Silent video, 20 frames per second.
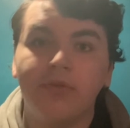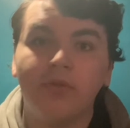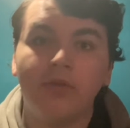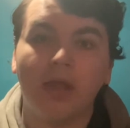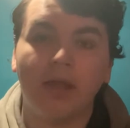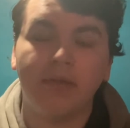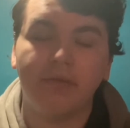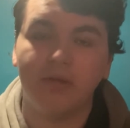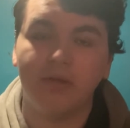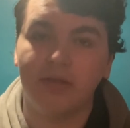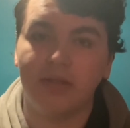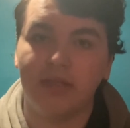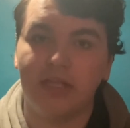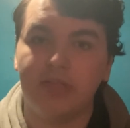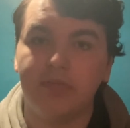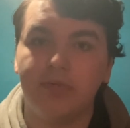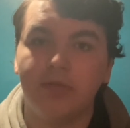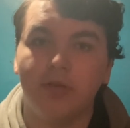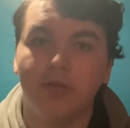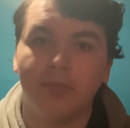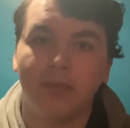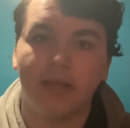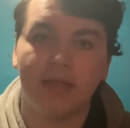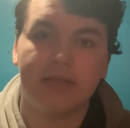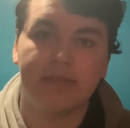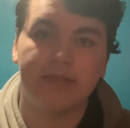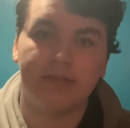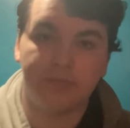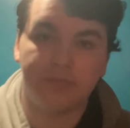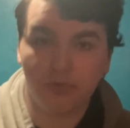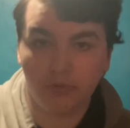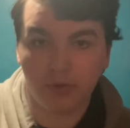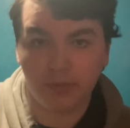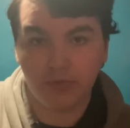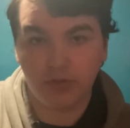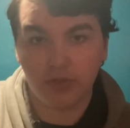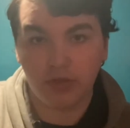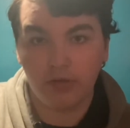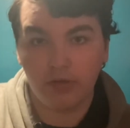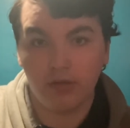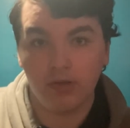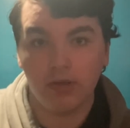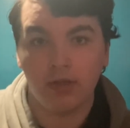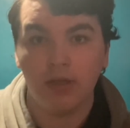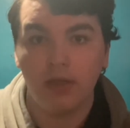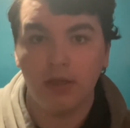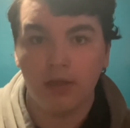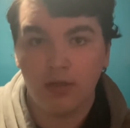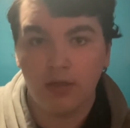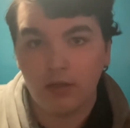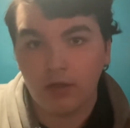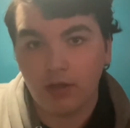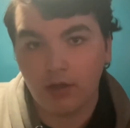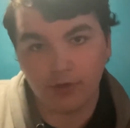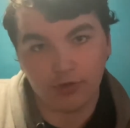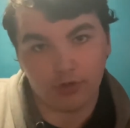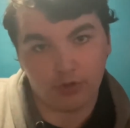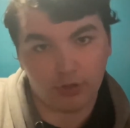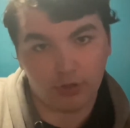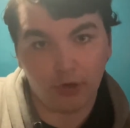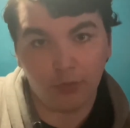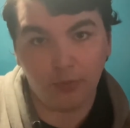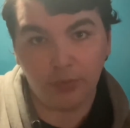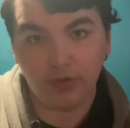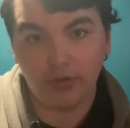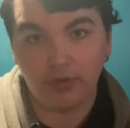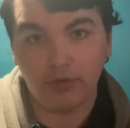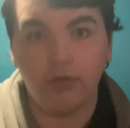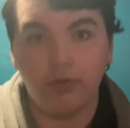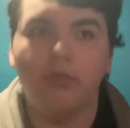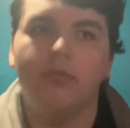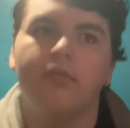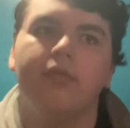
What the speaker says: you have a HBO Max subscription. I sure hope you do.